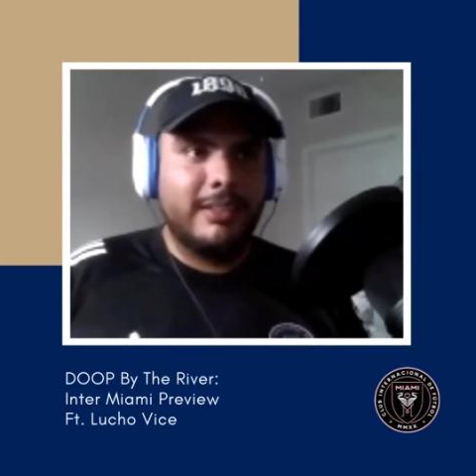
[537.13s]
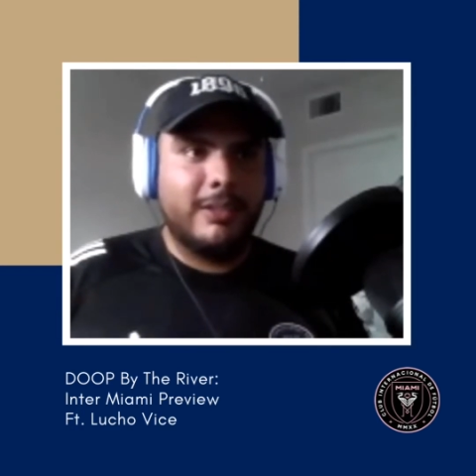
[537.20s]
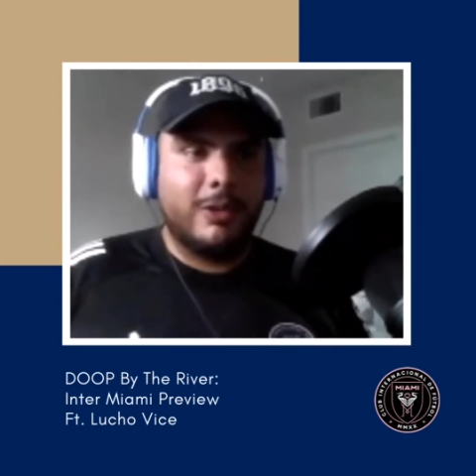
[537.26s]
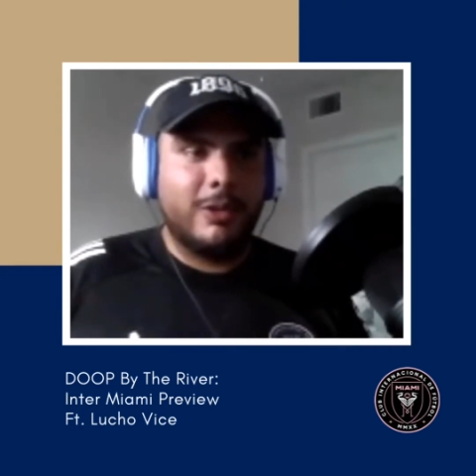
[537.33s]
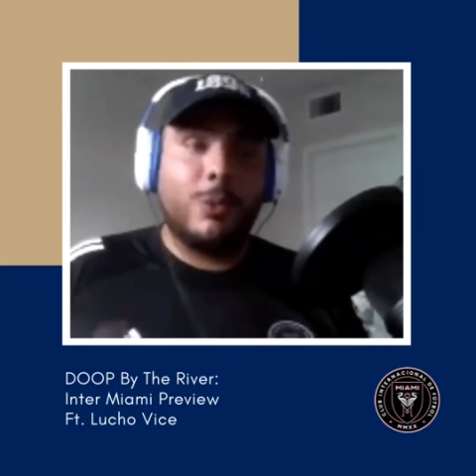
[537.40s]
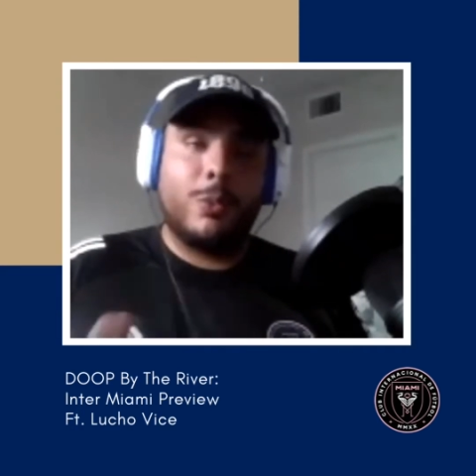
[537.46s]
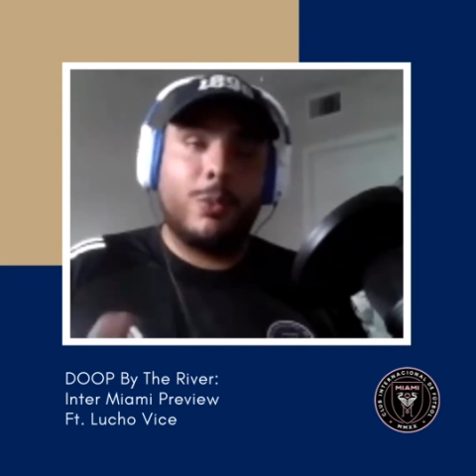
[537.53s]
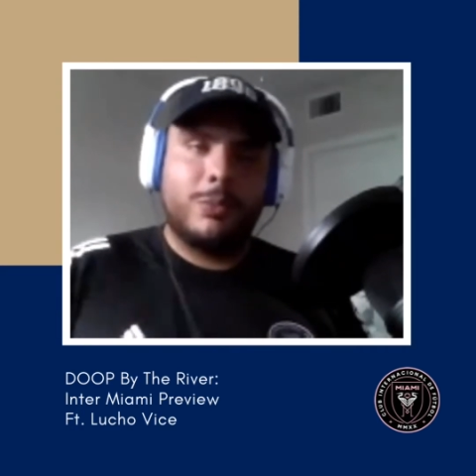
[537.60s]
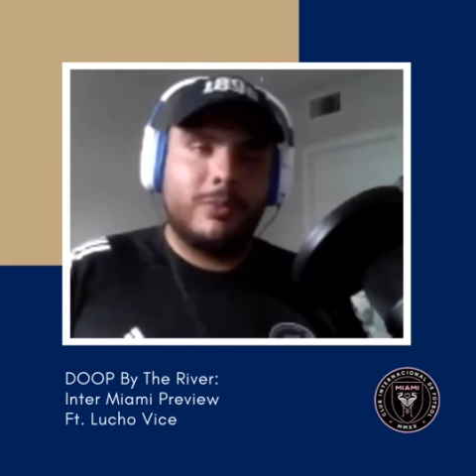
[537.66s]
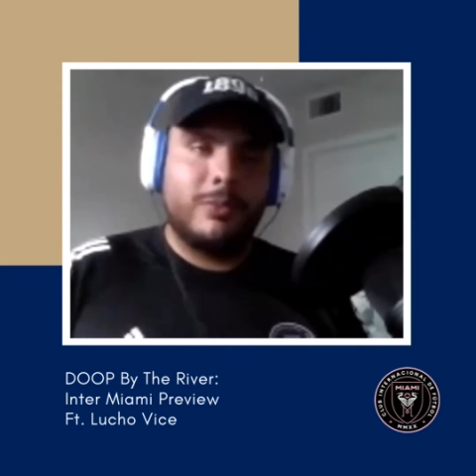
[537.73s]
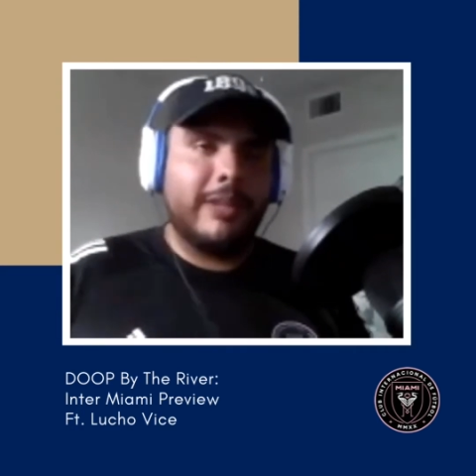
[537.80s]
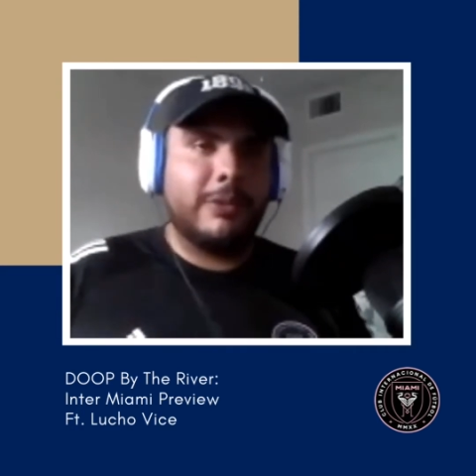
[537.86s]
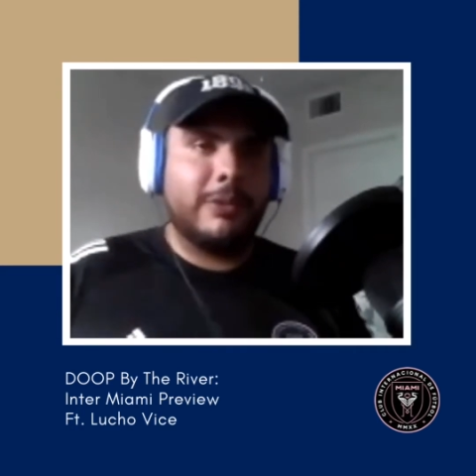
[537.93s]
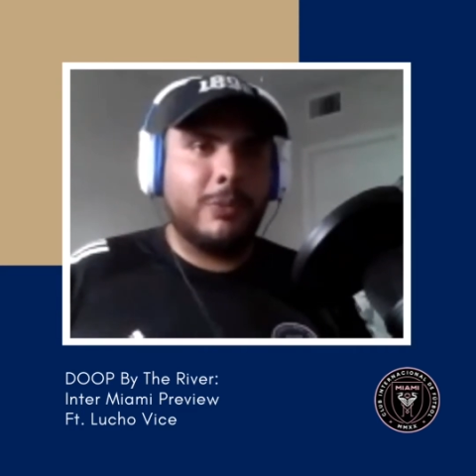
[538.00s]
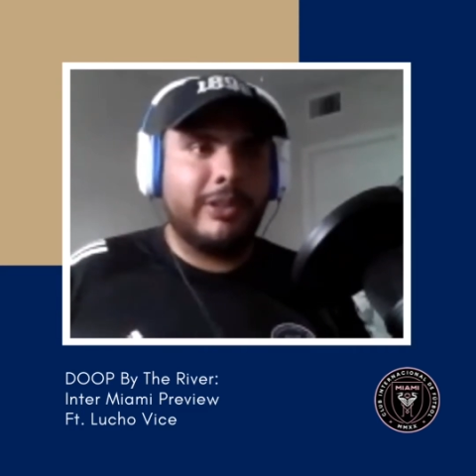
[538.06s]
or
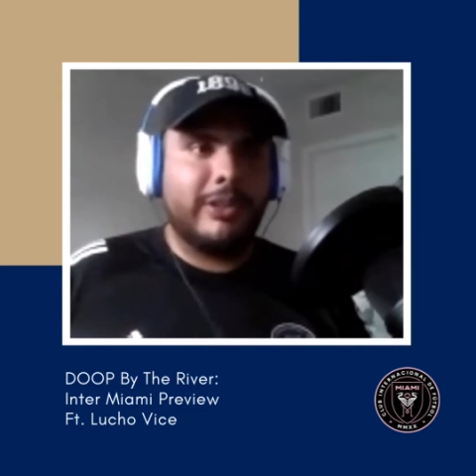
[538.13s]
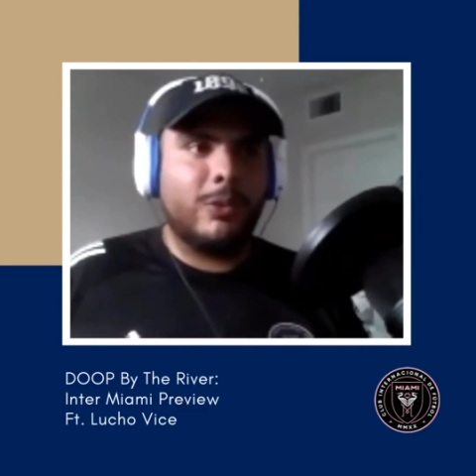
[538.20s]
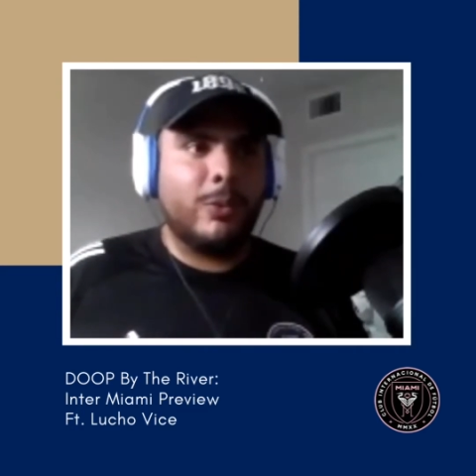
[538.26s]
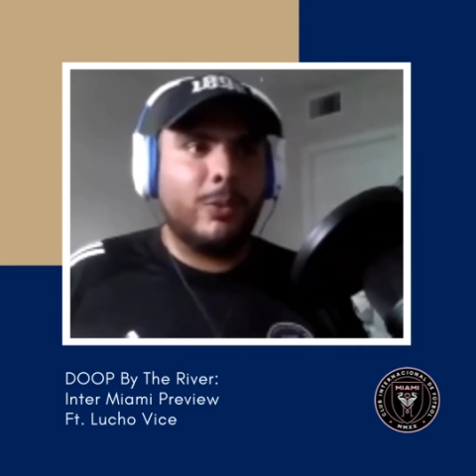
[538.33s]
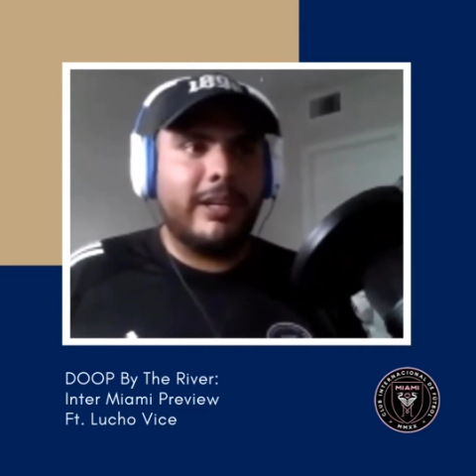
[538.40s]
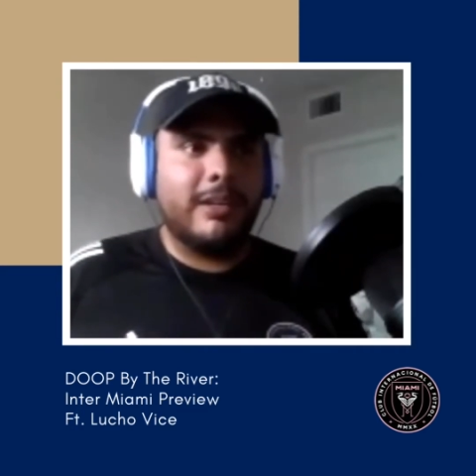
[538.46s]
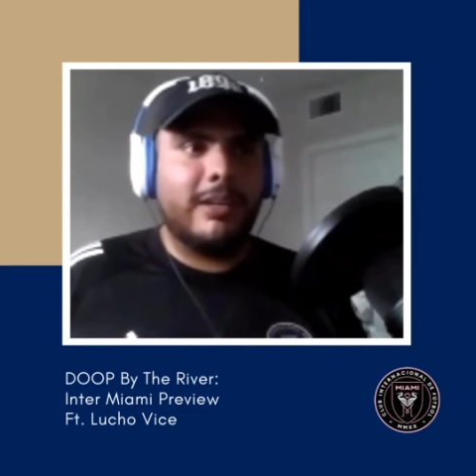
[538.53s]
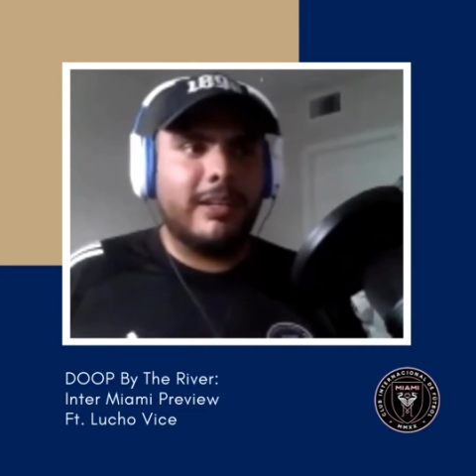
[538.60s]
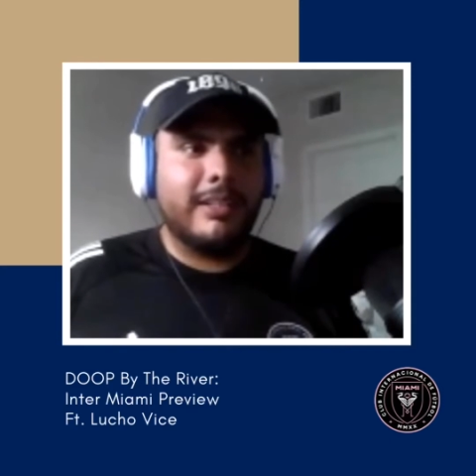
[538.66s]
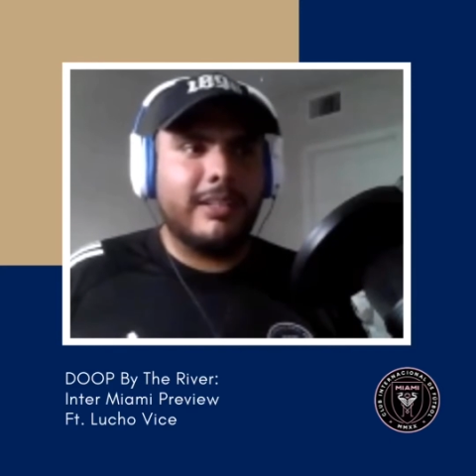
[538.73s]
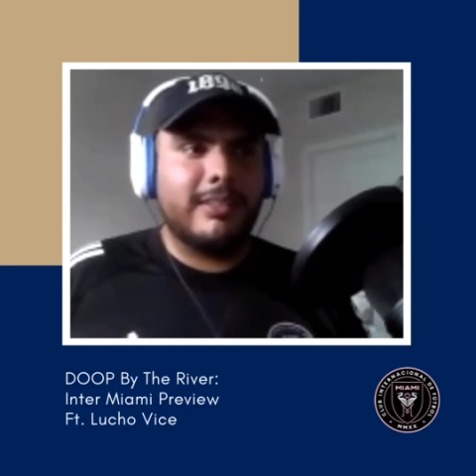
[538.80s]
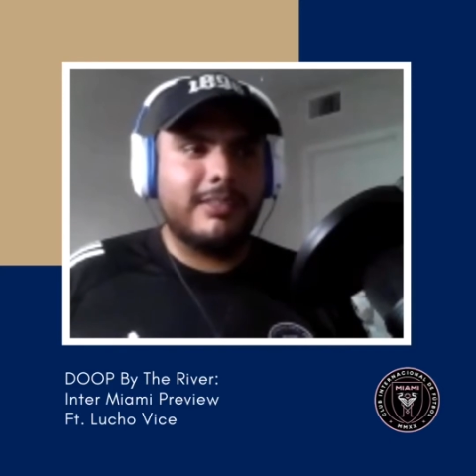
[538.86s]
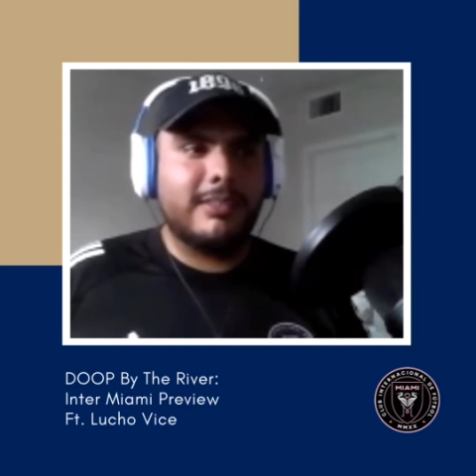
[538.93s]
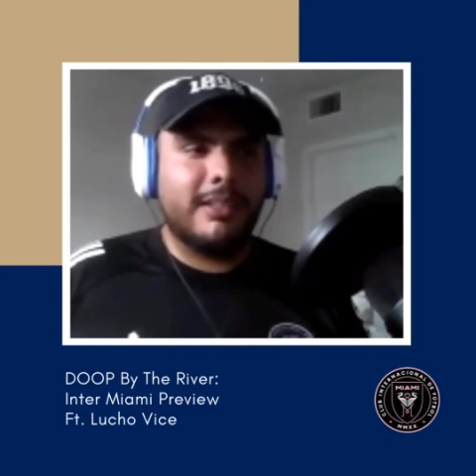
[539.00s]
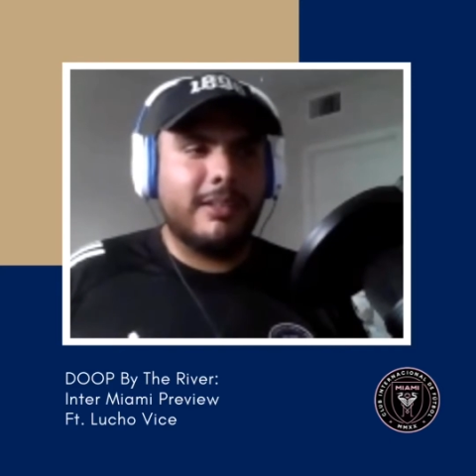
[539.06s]
rather what they're waiting on,
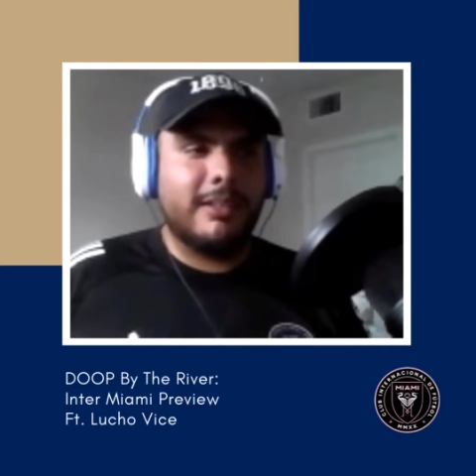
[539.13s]
is